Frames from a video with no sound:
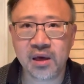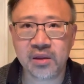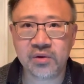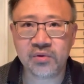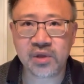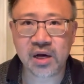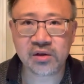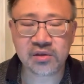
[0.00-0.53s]

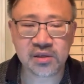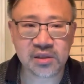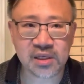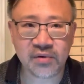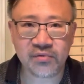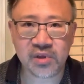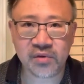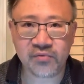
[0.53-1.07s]

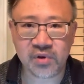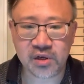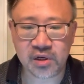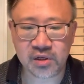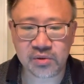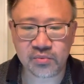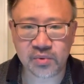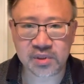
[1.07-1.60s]
2017
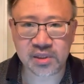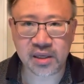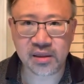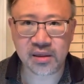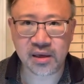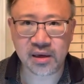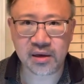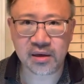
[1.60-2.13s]
vintage was I
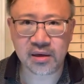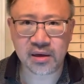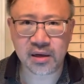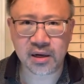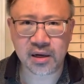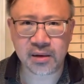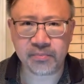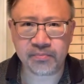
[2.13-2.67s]
think
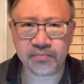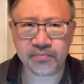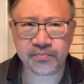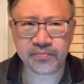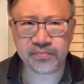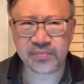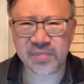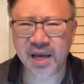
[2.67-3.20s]
um,
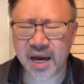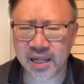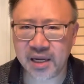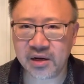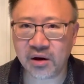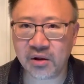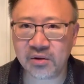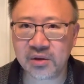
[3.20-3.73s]
ninety
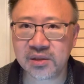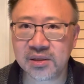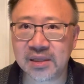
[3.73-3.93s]
dollars.